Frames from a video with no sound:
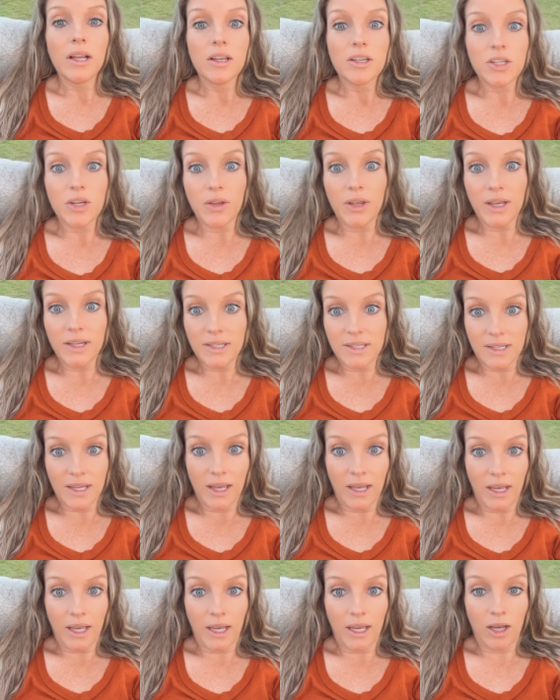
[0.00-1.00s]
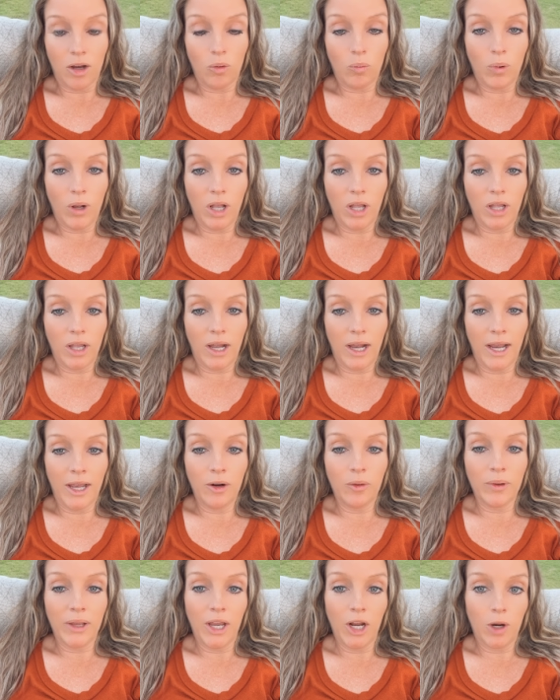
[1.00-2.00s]
So, they say, Well, I
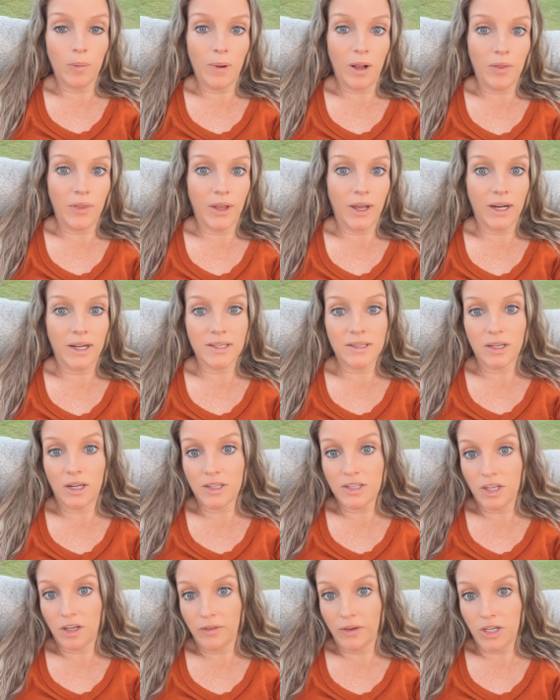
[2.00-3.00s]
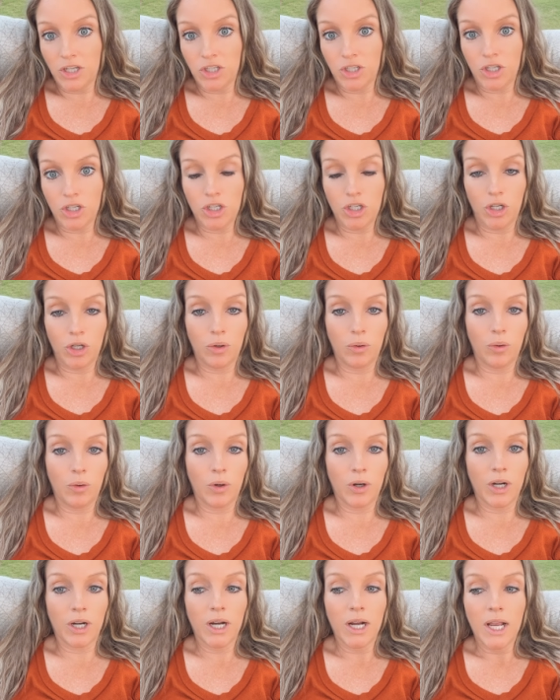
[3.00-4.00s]
don't care about that. It's not a salvation issue.
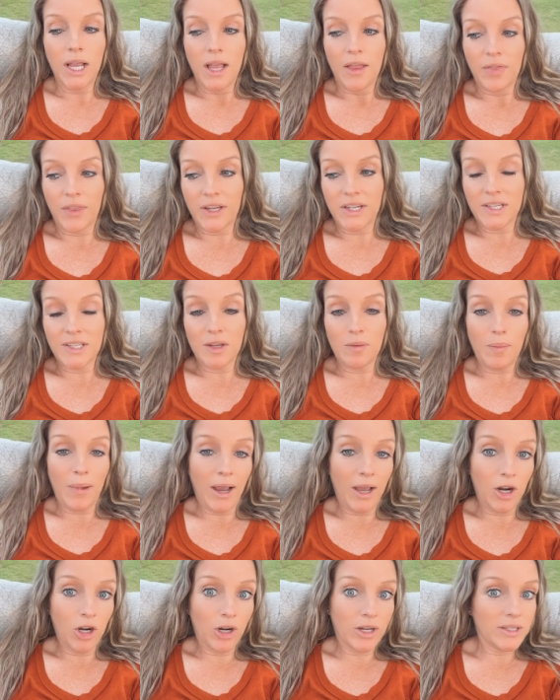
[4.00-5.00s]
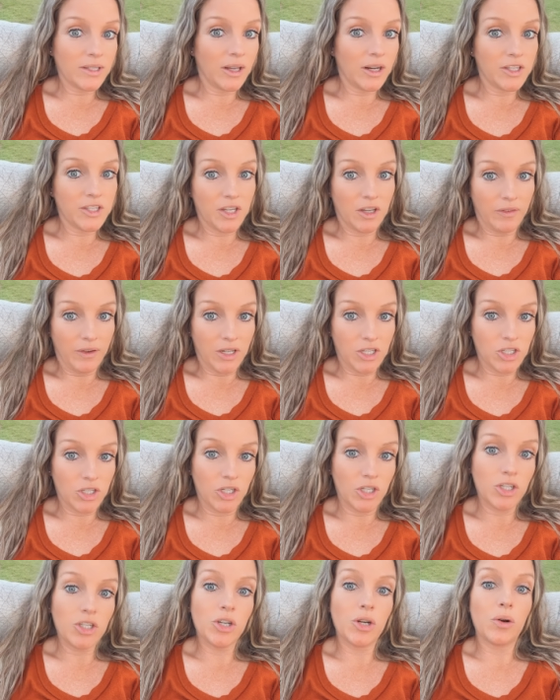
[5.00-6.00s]
Or, That doesn't matter. It's not a salvation
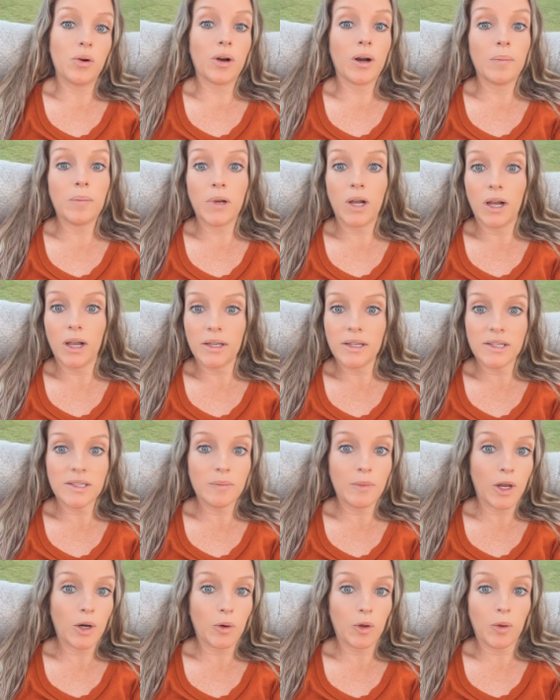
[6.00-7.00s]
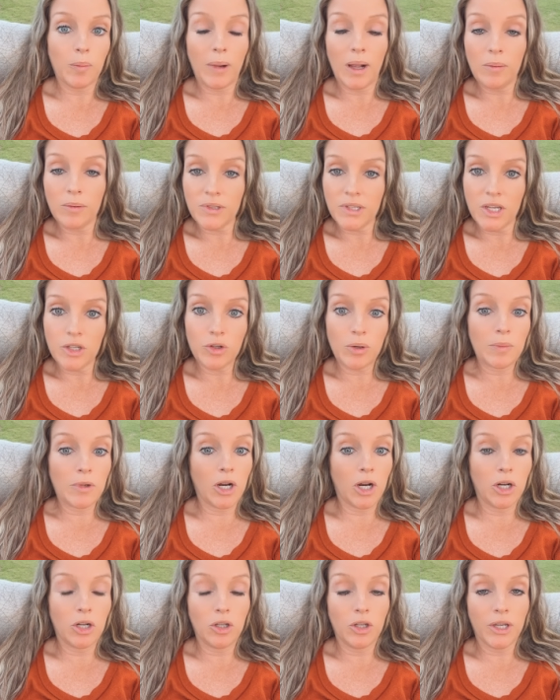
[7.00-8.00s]
issue. Or, I'm not, it doesn't matter what the Bible says. Or, I'm
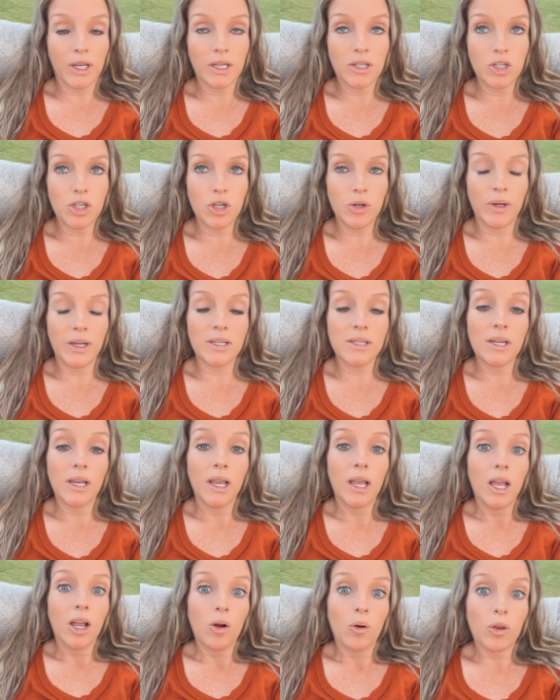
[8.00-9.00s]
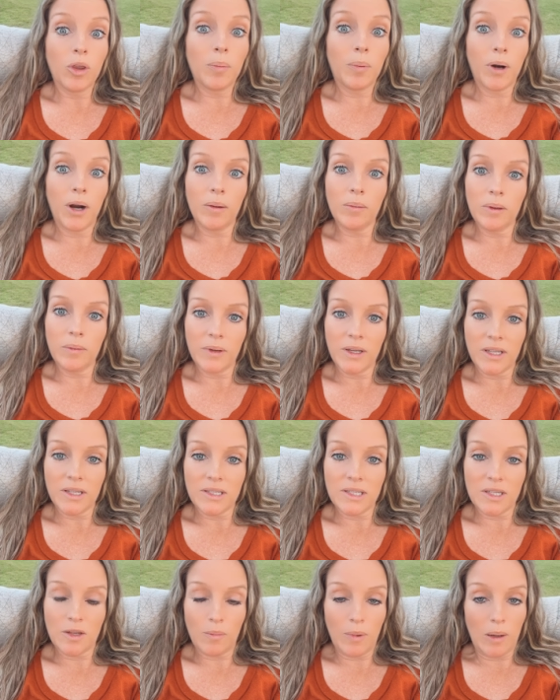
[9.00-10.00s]
not going to look into it. Well, the problem
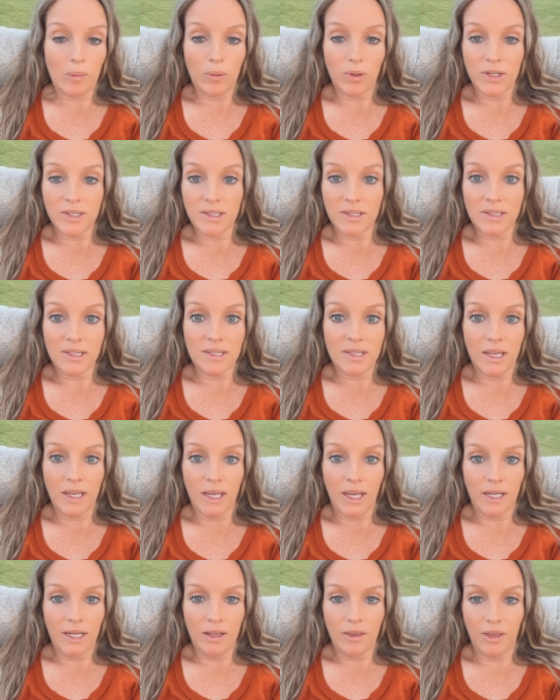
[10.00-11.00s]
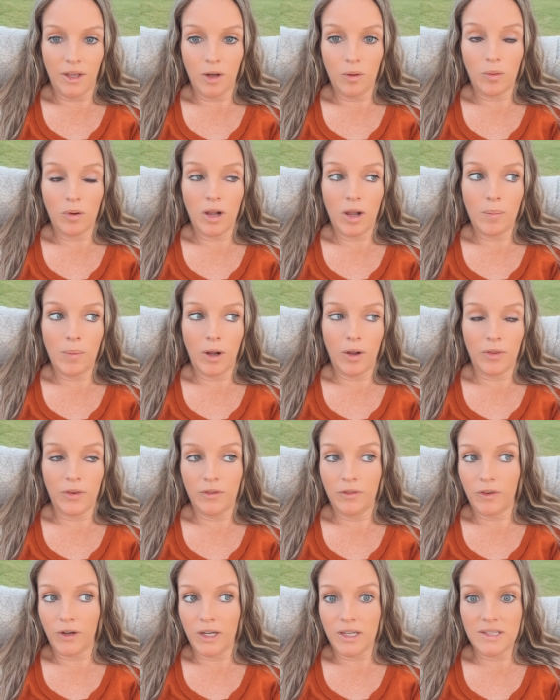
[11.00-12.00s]
is the Bible doesn't say anything about the
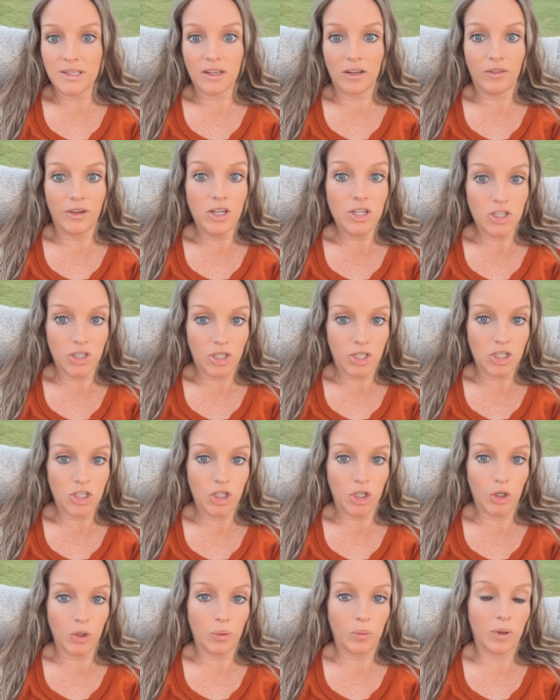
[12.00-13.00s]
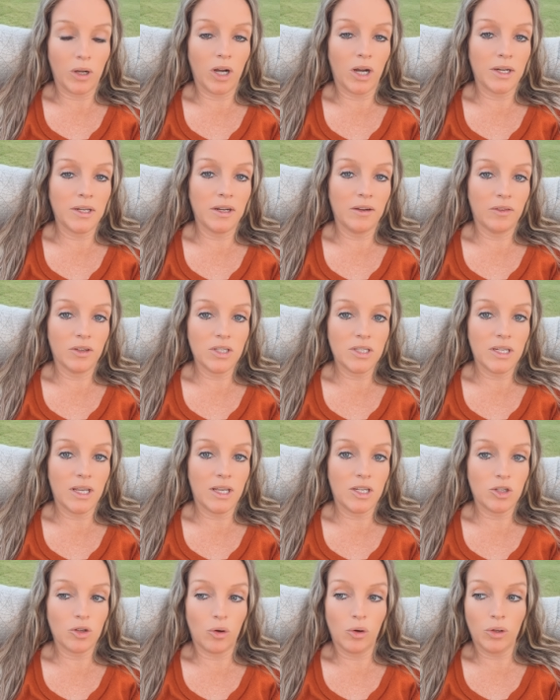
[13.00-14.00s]
phrase salvation issue. God never
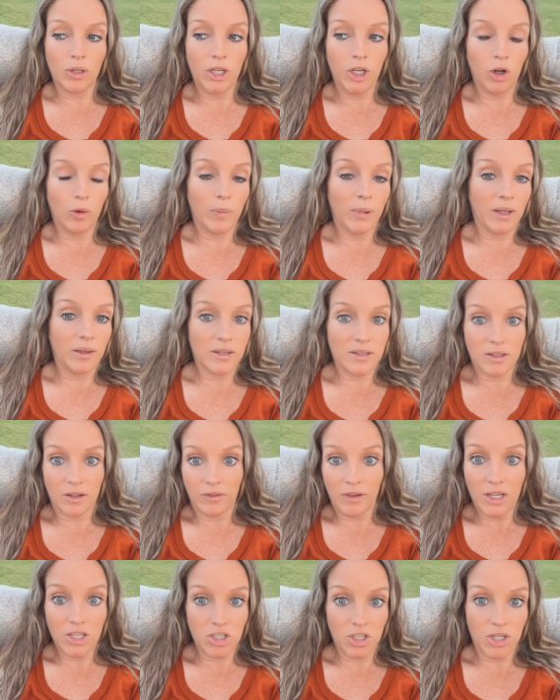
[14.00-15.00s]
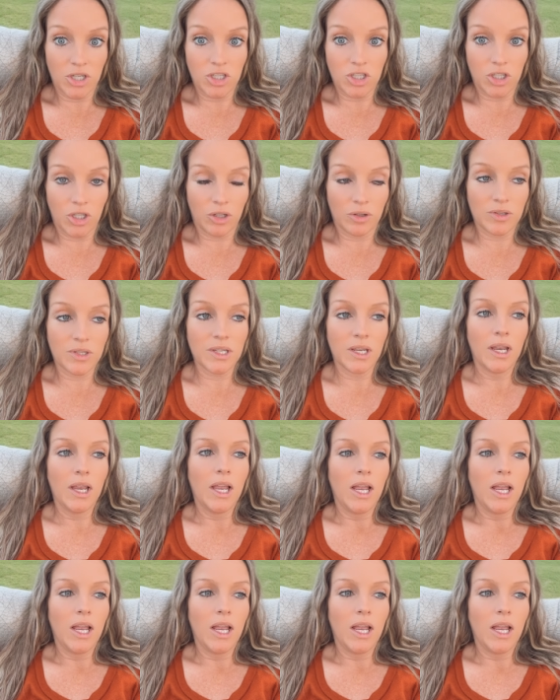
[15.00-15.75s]
says only obey the salvation issues.